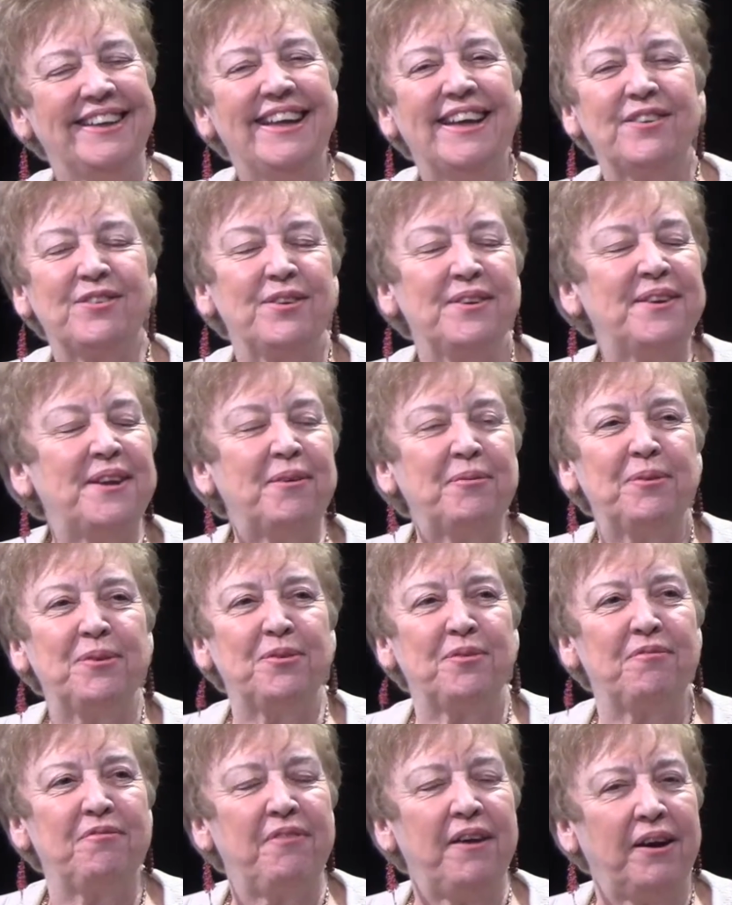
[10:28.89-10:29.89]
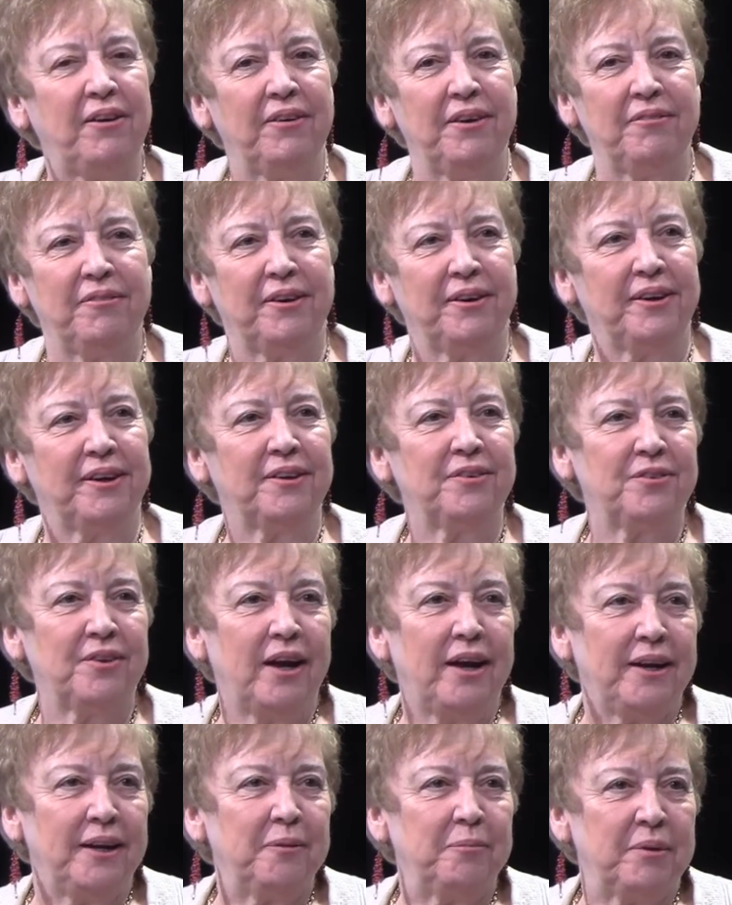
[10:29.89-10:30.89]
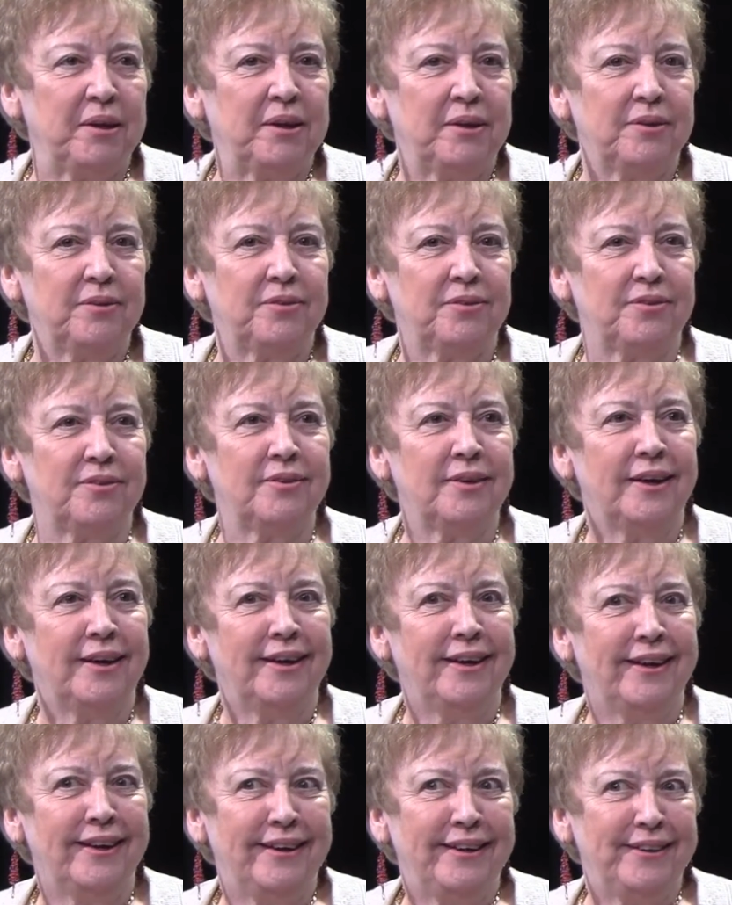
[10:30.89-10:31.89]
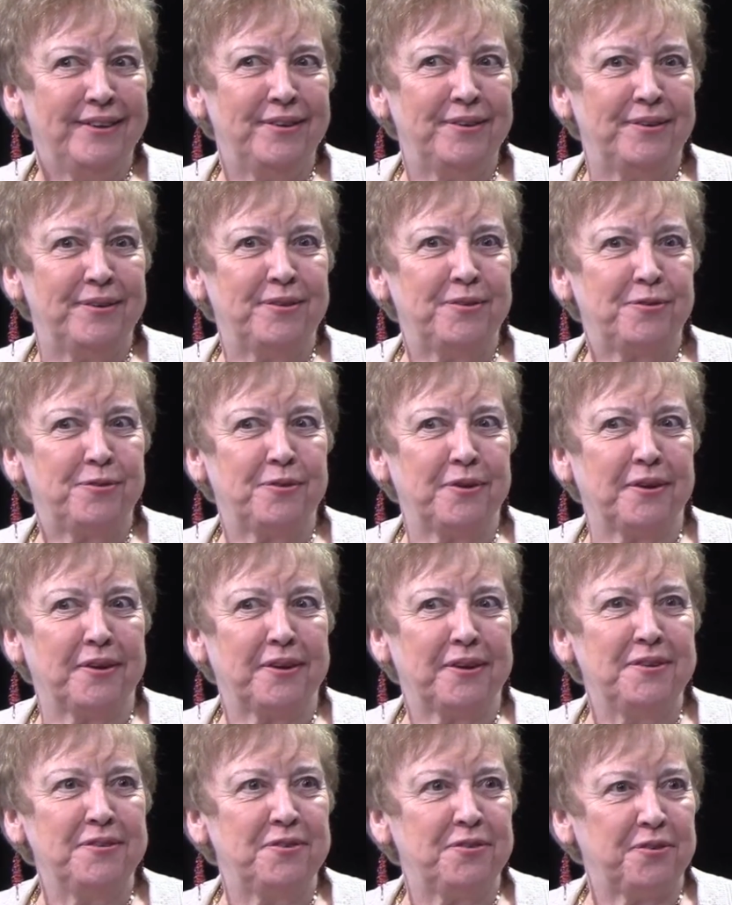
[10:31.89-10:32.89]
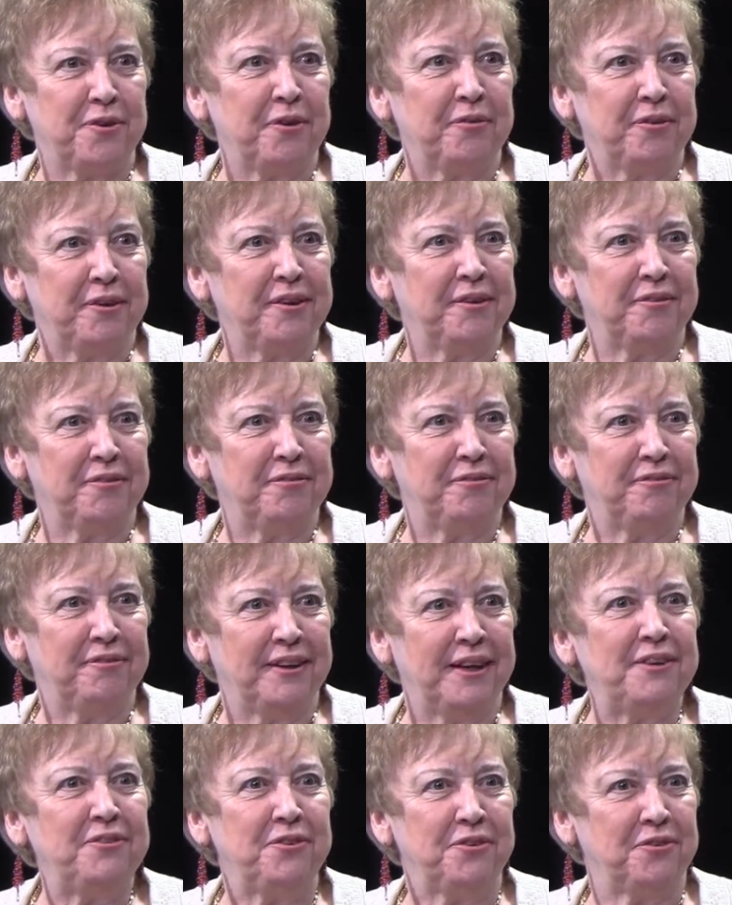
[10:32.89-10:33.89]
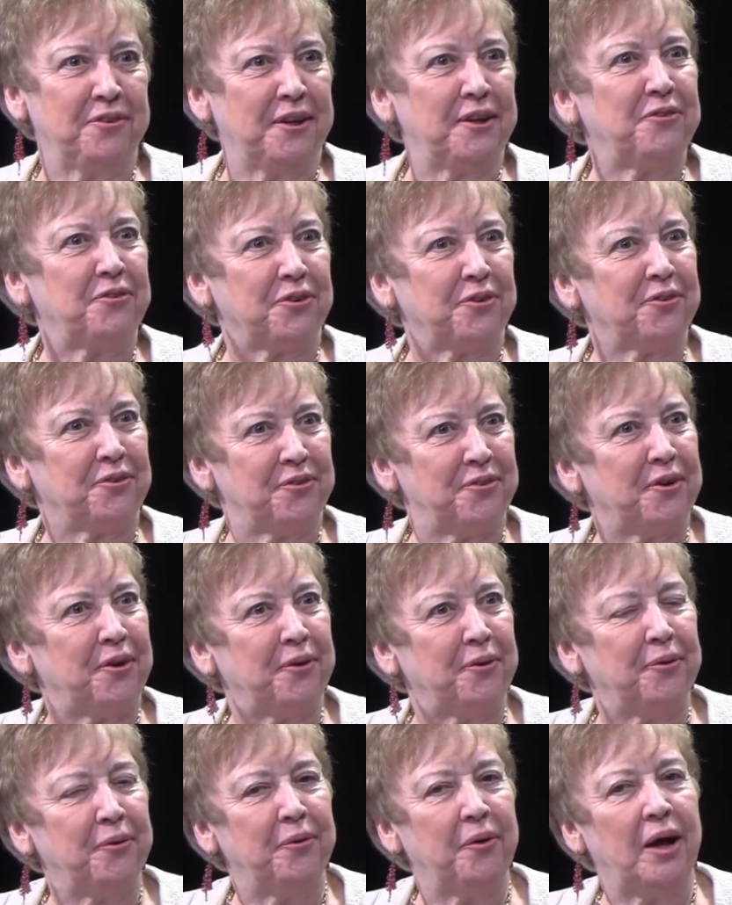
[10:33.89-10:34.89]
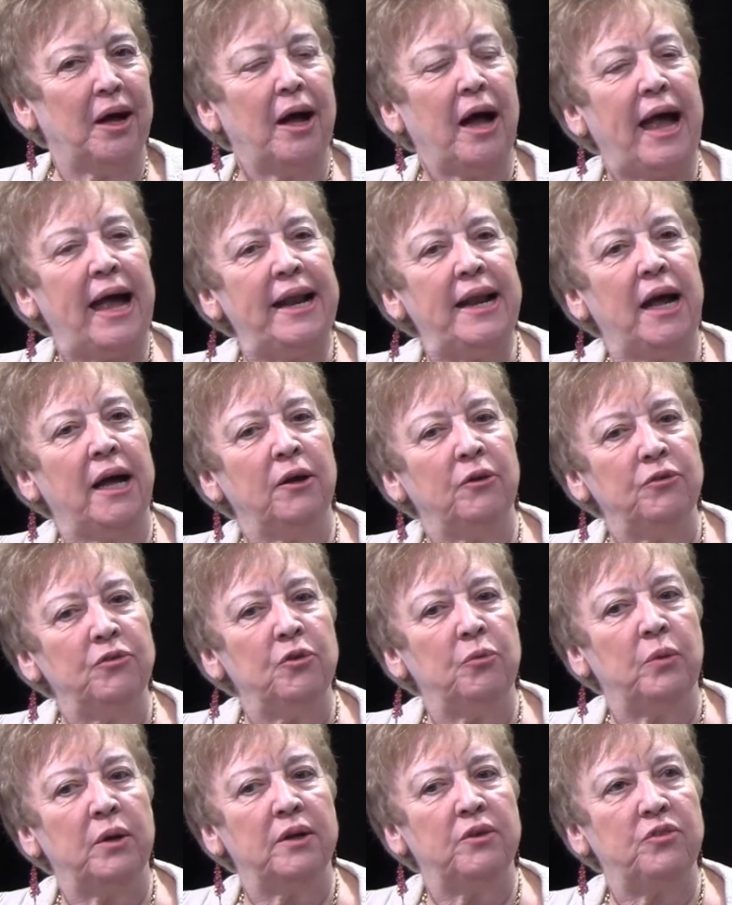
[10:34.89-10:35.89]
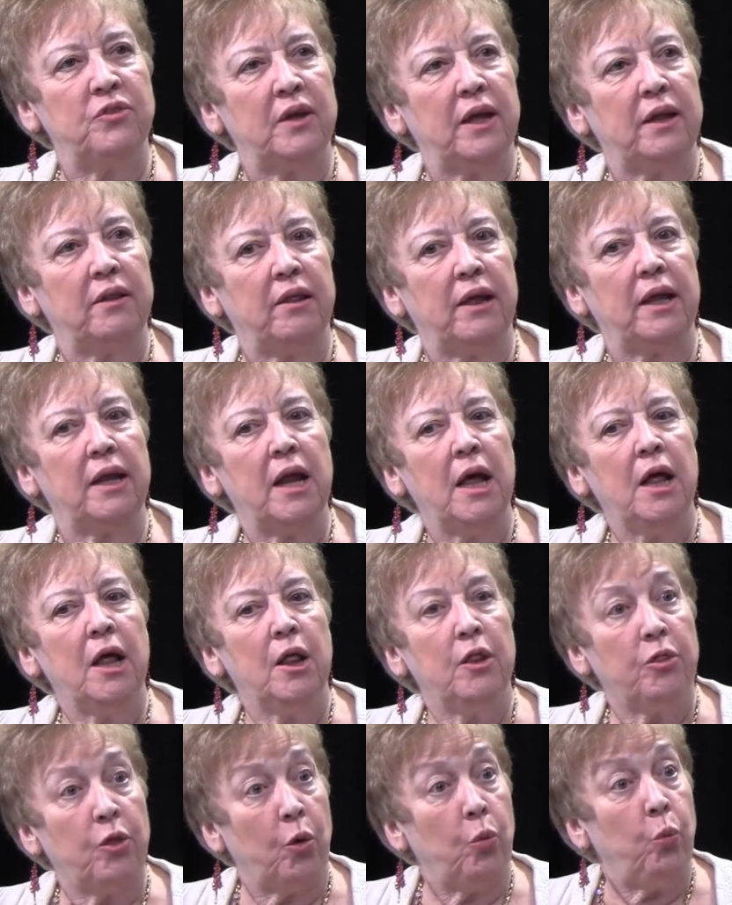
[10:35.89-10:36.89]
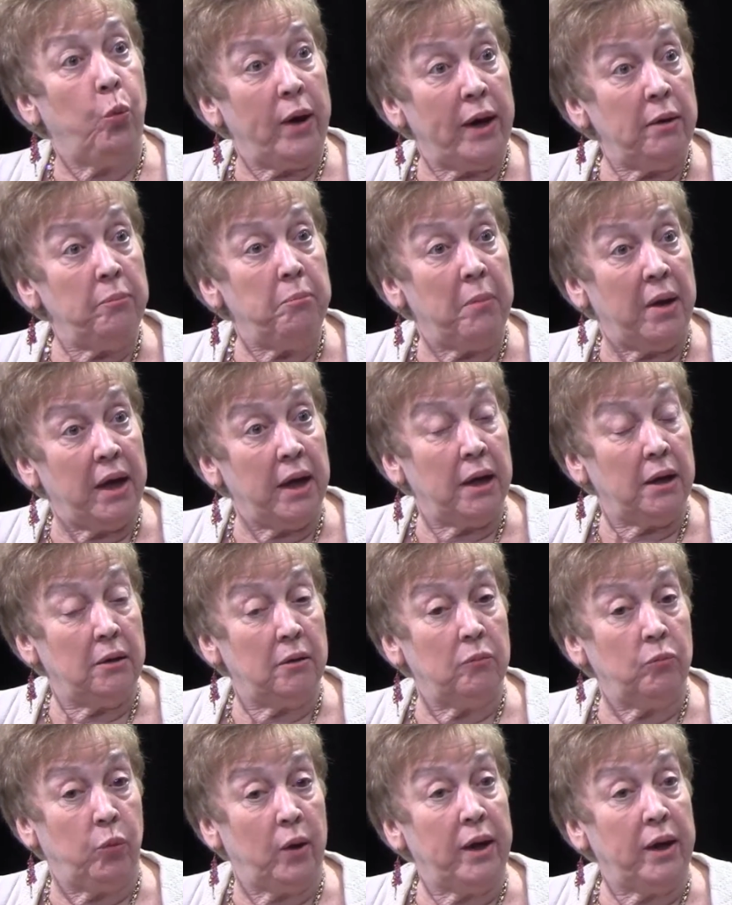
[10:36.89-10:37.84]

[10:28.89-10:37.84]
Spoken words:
Yes, and that was very, very exciting because, you know, it's a conservative legislature. So, and I also want to say that though we made